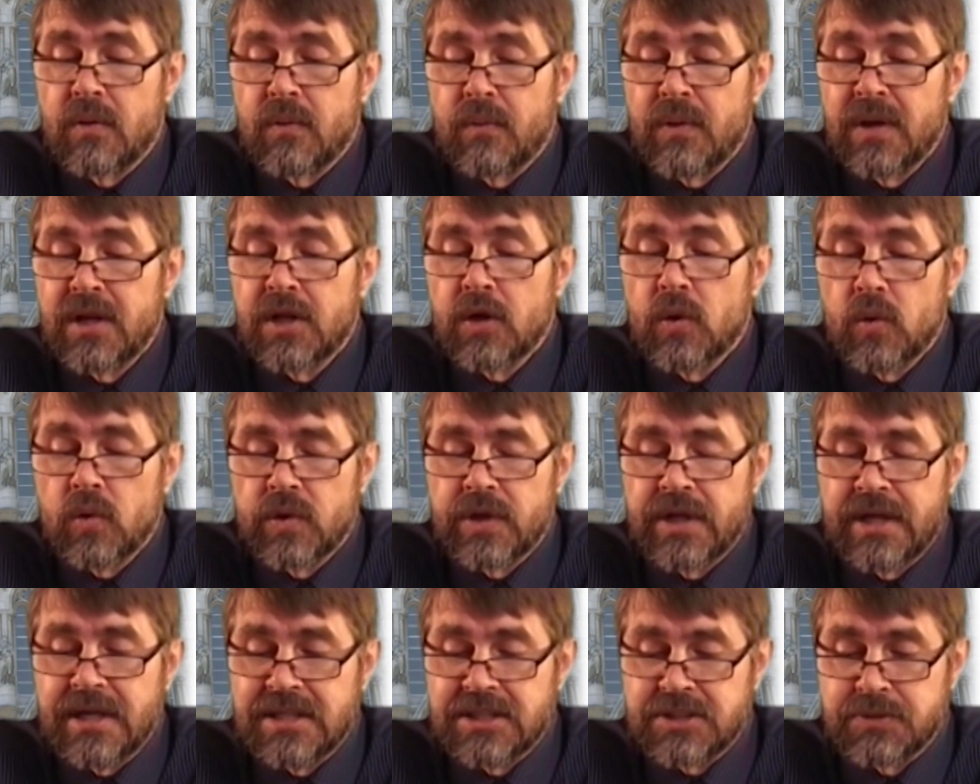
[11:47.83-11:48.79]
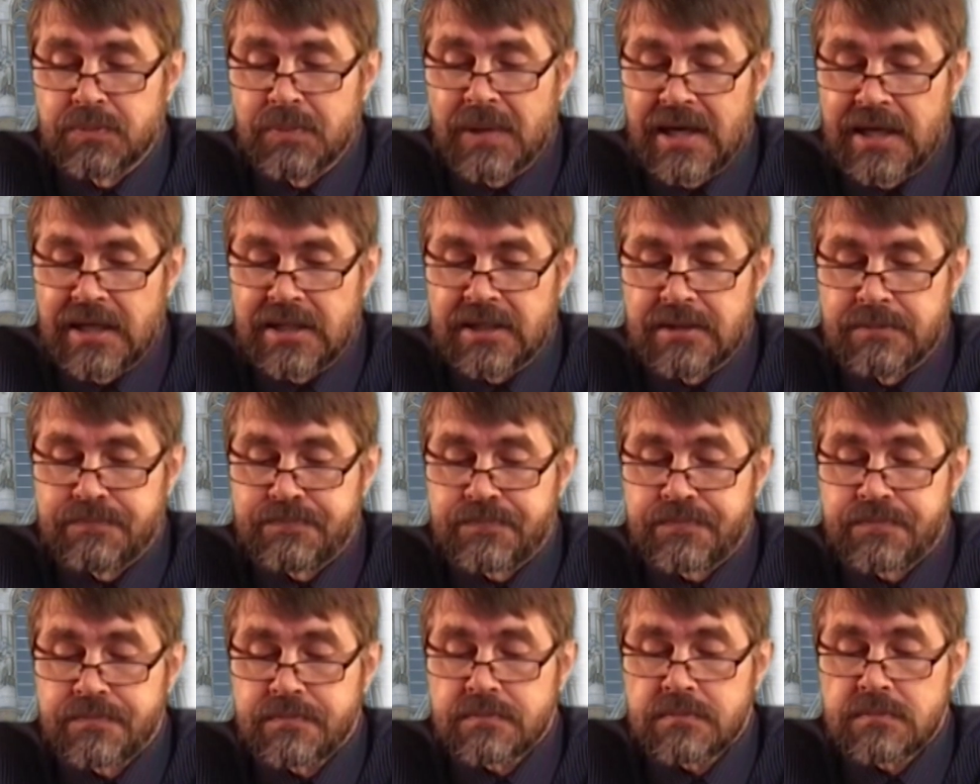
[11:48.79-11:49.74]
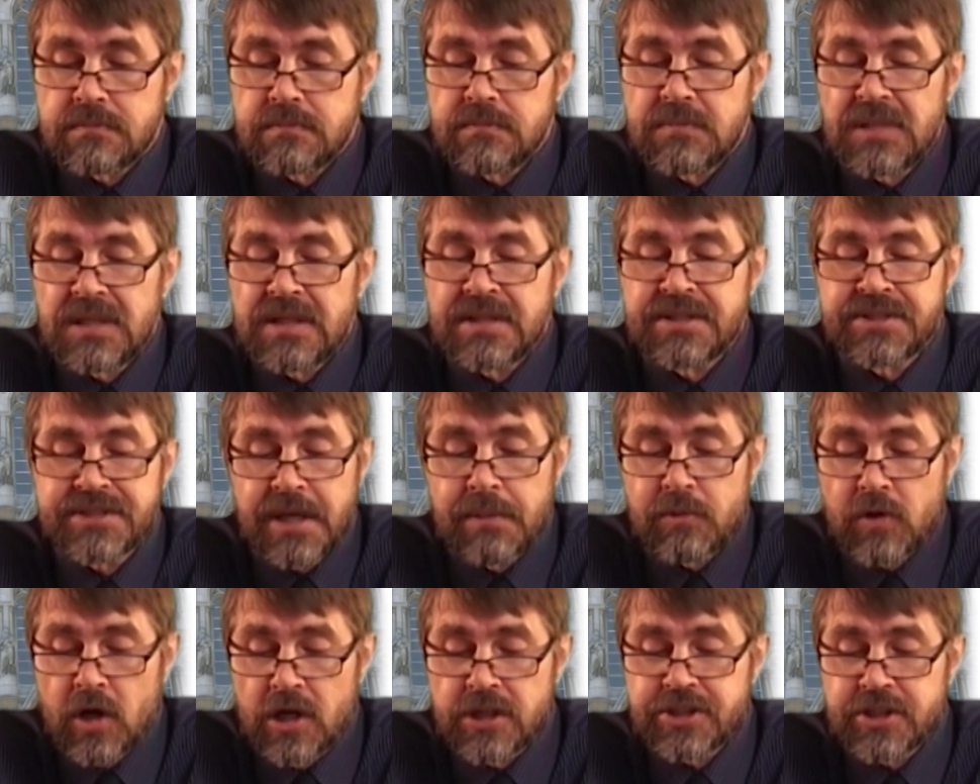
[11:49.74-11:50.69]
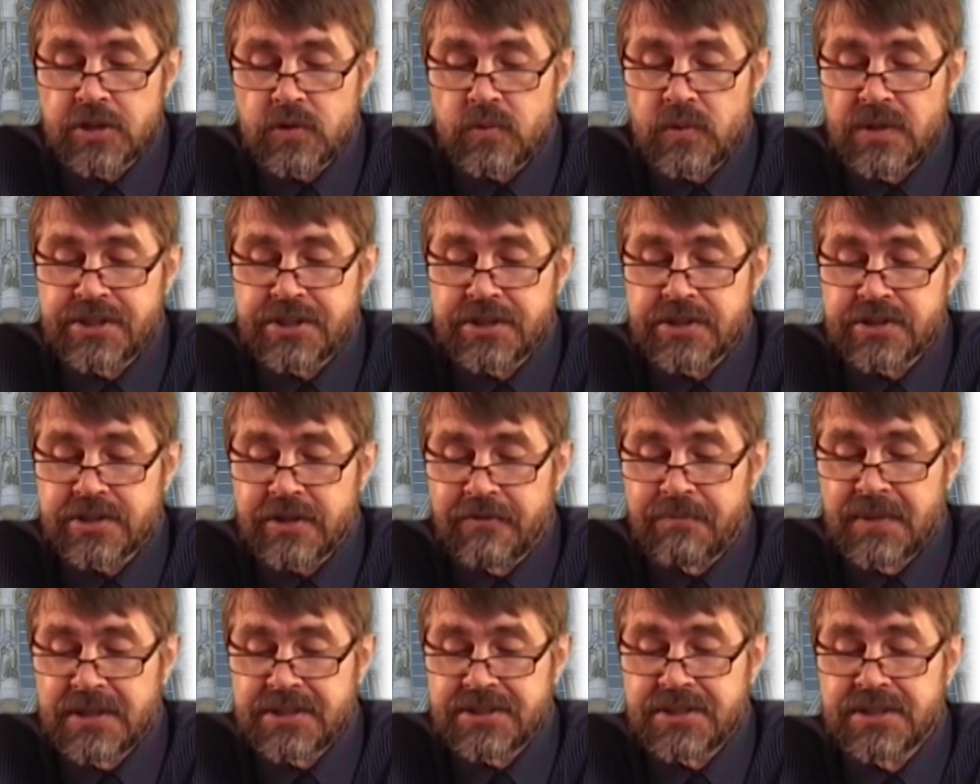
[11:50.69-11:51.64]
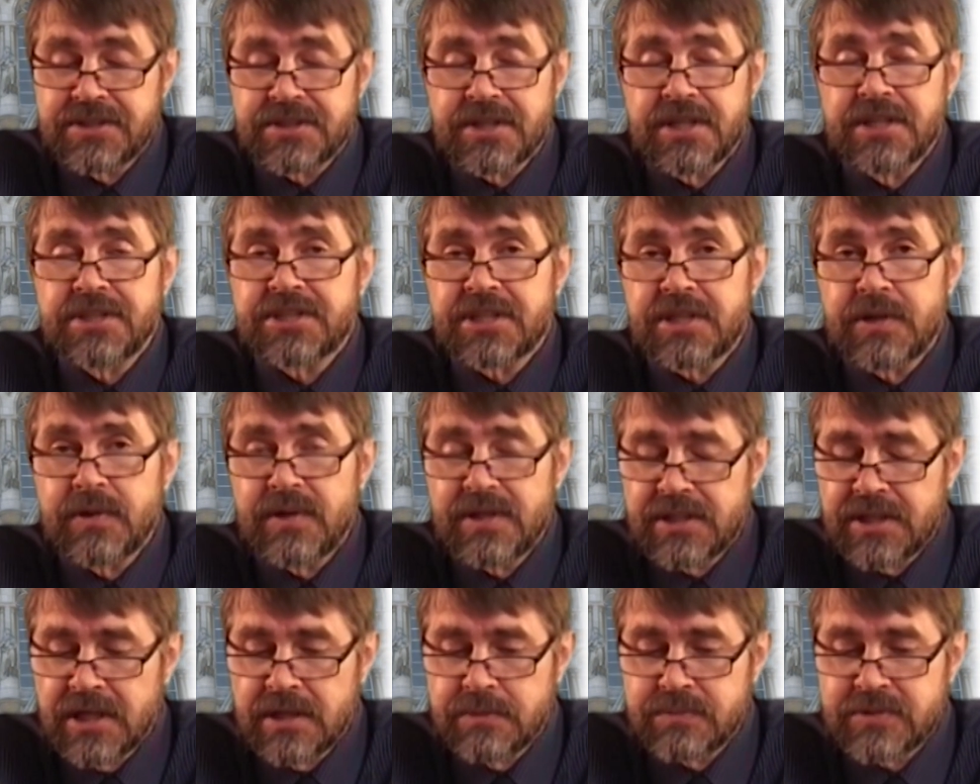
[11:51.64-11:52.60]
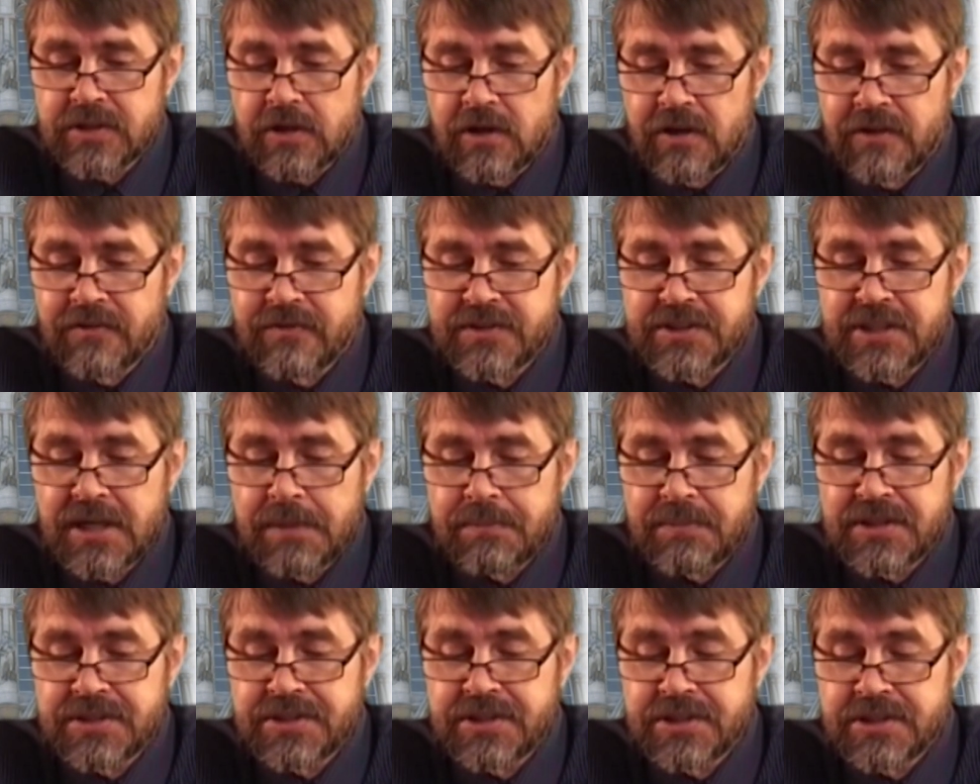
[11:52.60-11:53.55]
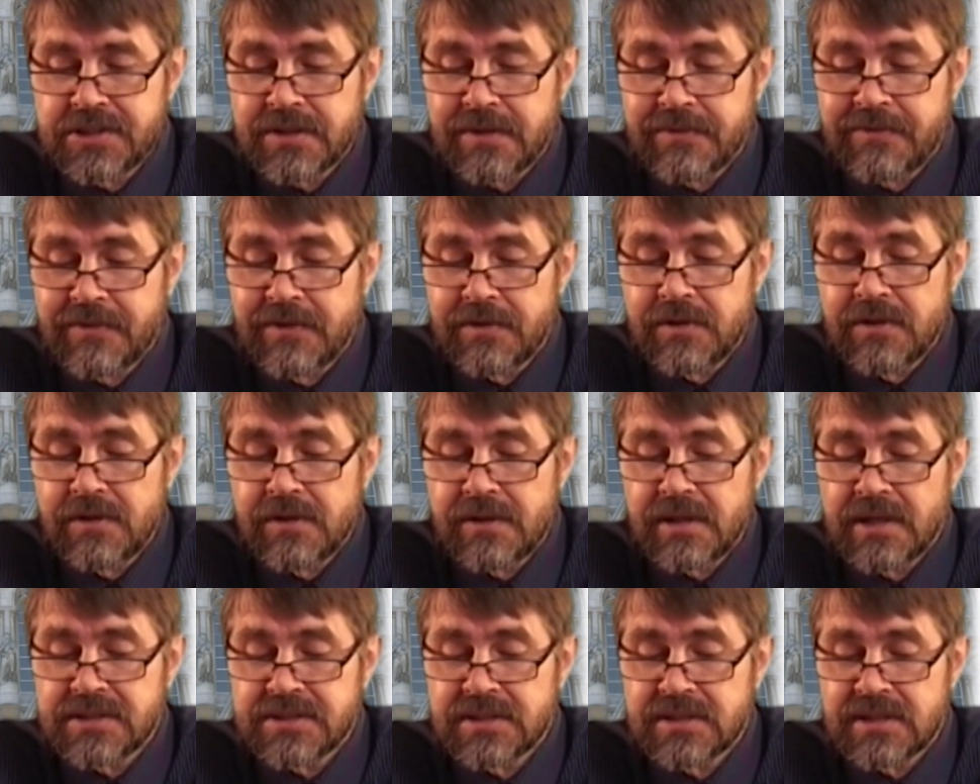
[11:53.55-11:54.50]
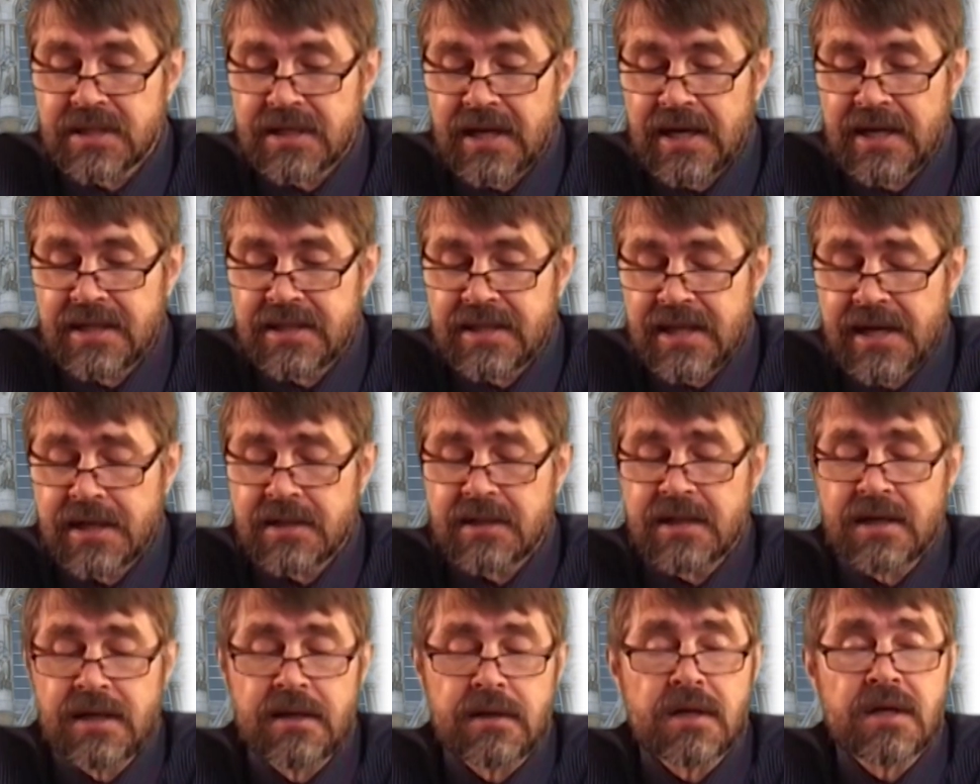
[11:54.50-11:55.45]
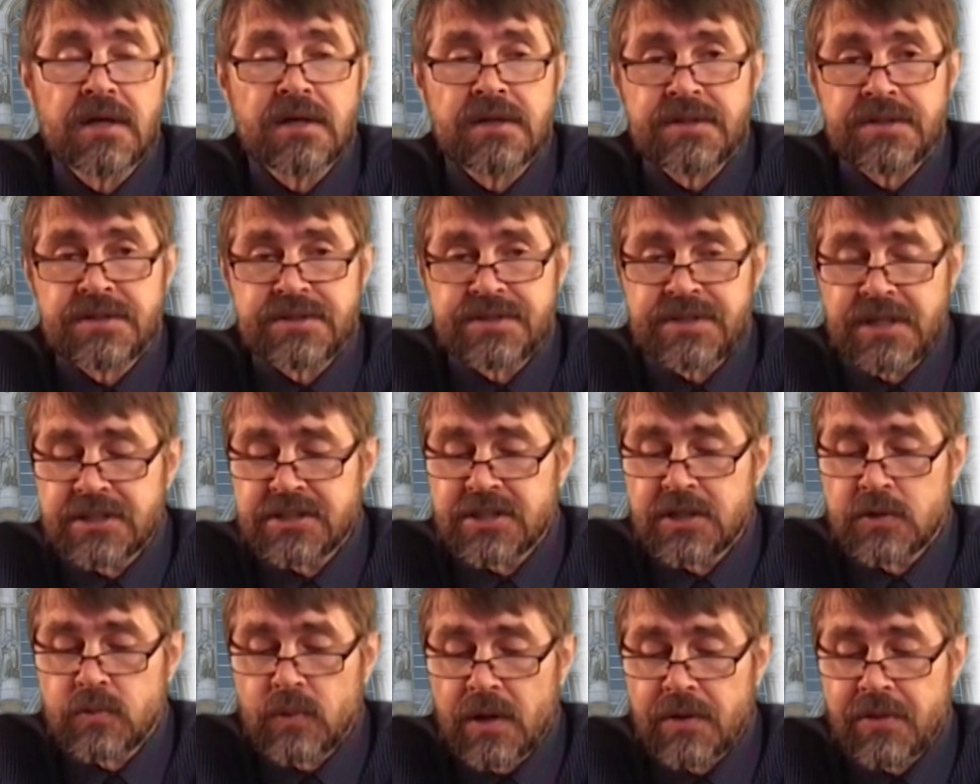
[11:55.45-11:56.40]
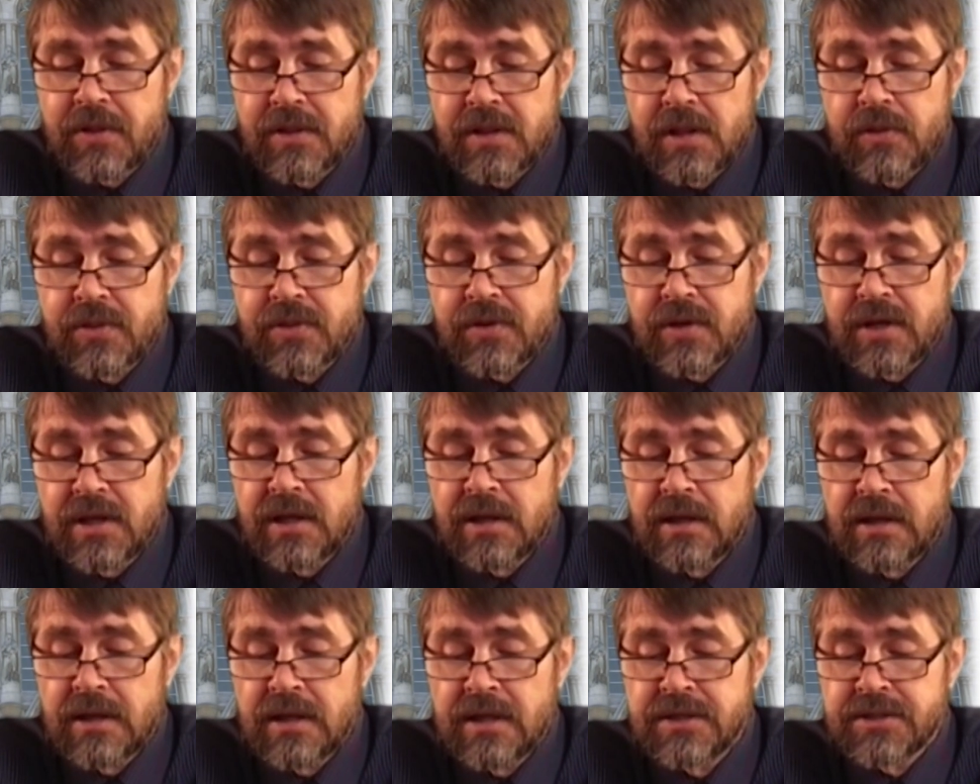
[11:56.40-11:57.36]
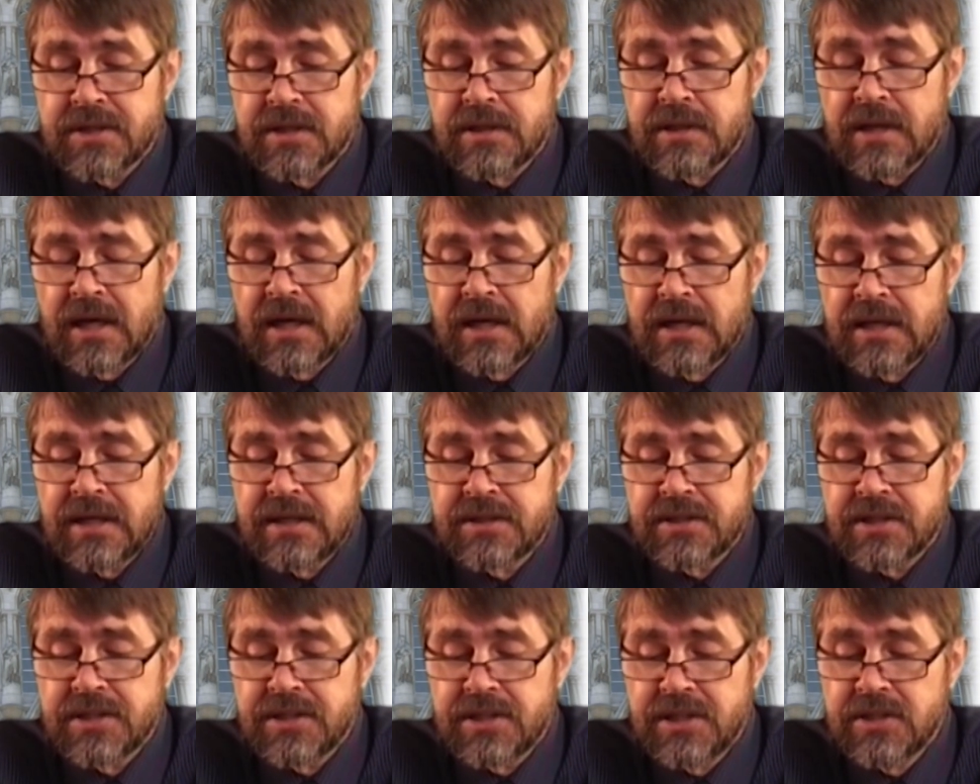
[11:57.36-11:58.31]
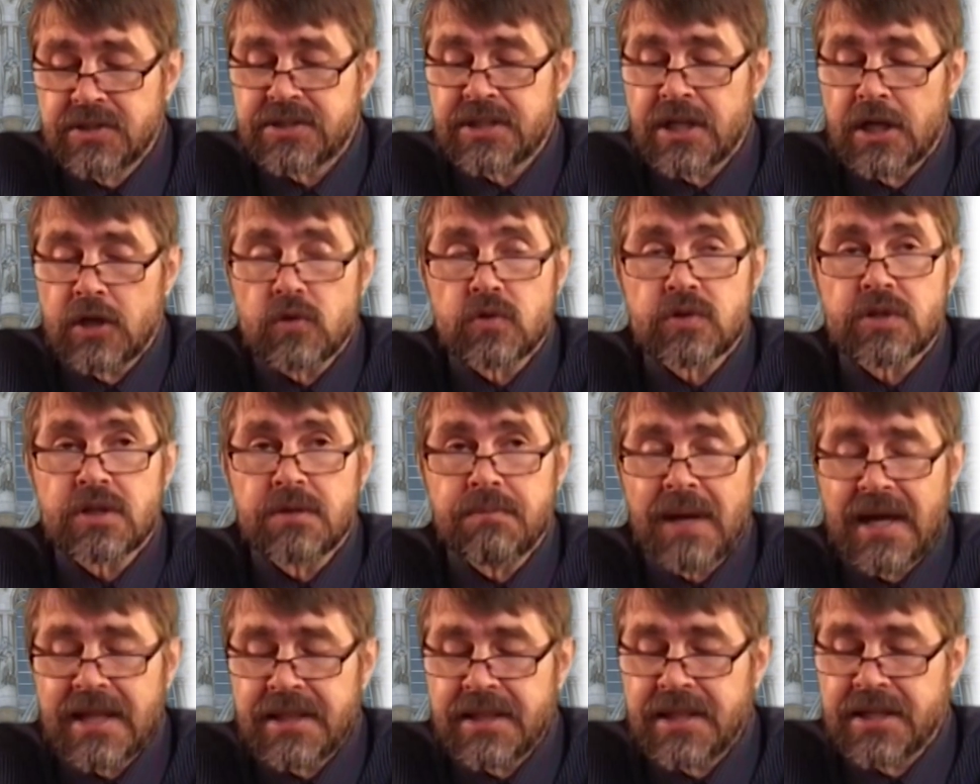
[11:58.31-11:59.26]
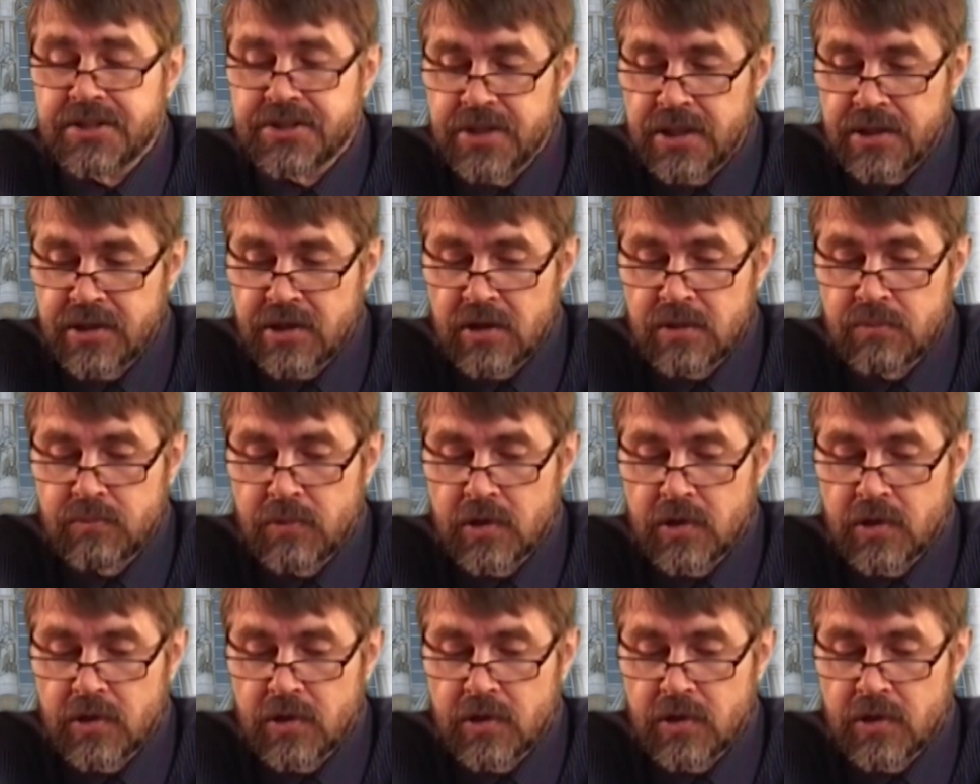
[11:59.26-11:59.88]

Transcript: when the order is made. Some consequences of business rescue in terms of Chapter 6 of the 2008 Act. Section 133 introduced an automatic general